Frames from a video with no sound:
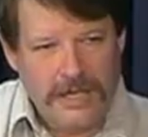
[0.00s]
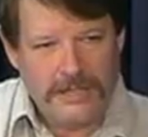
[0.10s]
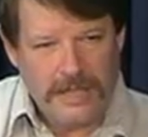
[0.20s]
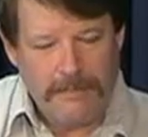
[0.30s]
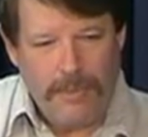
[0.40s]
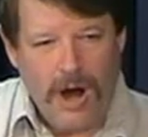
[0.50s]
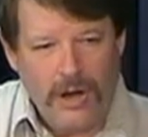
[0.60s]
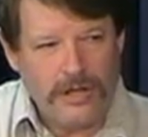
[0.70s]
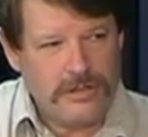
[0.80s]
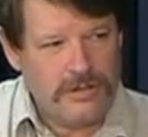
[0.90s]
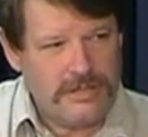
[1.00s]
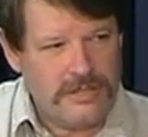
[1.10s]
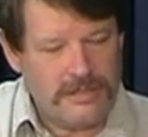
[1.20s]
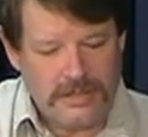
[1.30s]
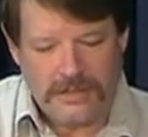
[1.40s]
is borrowed into
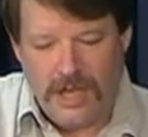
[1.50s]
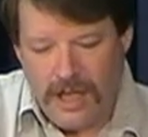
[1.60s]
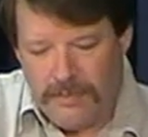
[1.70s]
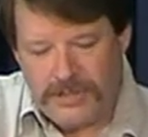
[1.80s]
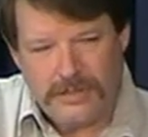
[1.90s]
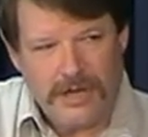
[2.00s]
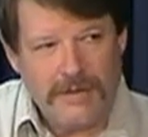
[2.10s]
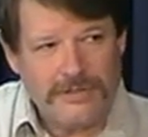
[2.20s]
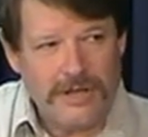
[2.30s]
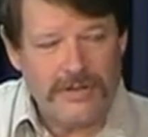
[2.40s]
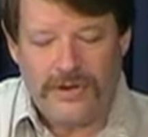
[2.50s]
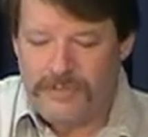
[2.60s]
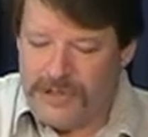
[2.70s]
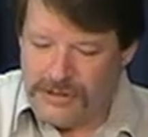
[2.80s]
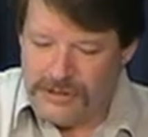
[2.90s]
existence. Mr. Tom
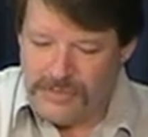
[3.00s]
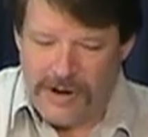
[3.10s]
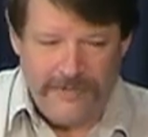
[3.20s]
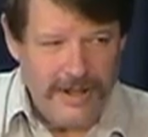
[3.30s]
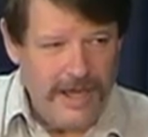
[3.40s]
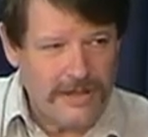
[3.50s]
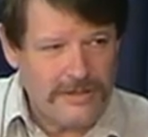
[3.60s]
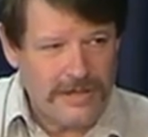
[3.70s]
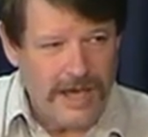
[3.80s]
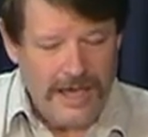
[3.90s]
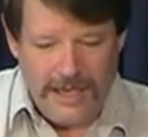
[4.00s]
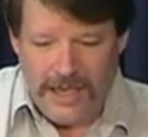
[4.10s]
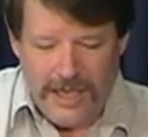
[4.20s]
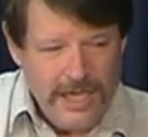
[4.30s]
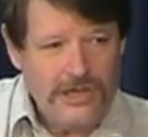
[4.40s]
Sullivan, Mr. Smart Financial Guy,
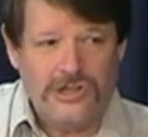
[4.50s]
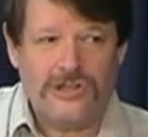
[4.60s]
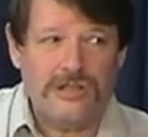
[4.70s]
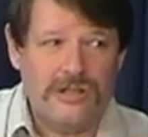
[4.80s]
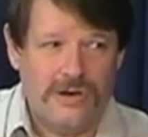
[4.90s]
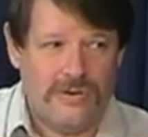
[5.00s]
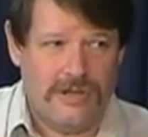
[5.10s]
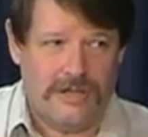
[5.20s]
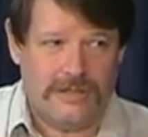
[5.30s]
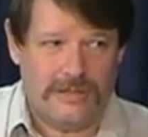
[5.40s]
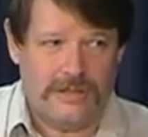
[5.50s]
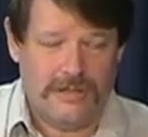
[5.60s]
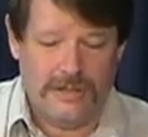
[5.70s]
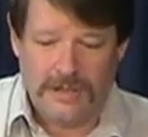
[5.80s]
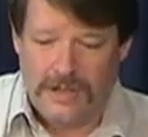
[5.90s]
he should know this.
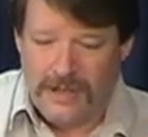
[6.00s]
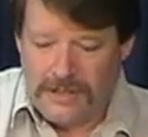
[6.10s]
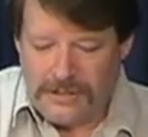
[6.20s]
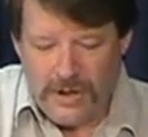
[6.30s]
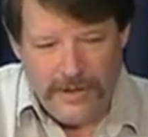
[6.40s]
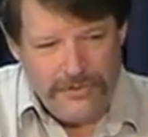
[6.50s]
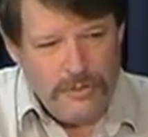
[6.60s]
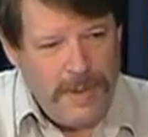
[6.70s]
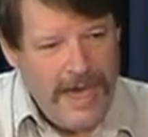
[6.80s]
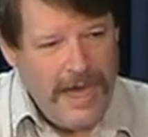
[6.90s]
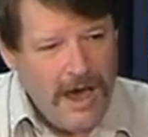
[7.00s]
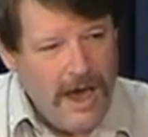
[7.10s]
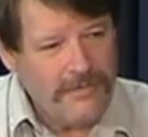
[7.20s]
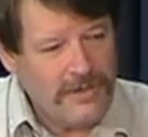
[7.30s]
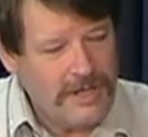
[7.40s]
Right. So if you pay
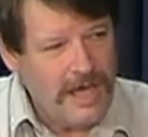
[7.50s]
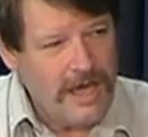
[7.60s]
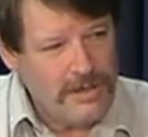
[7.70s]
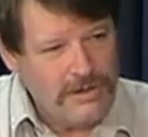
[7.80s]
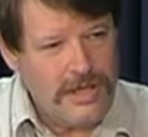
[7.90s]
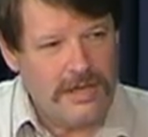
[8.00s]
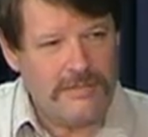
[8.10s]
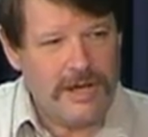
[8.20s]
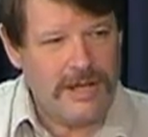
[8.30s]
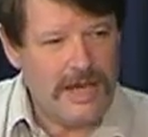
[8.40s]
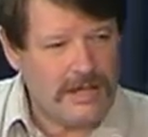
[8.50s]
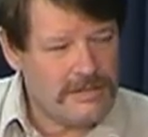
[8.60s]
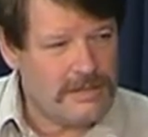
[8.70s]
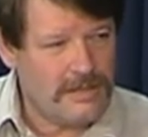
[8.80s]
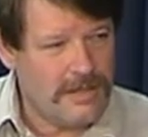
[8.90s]
off the debt, you're taking money out of
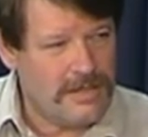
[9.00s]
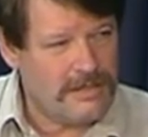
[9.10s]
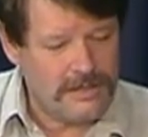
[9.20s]
circulation,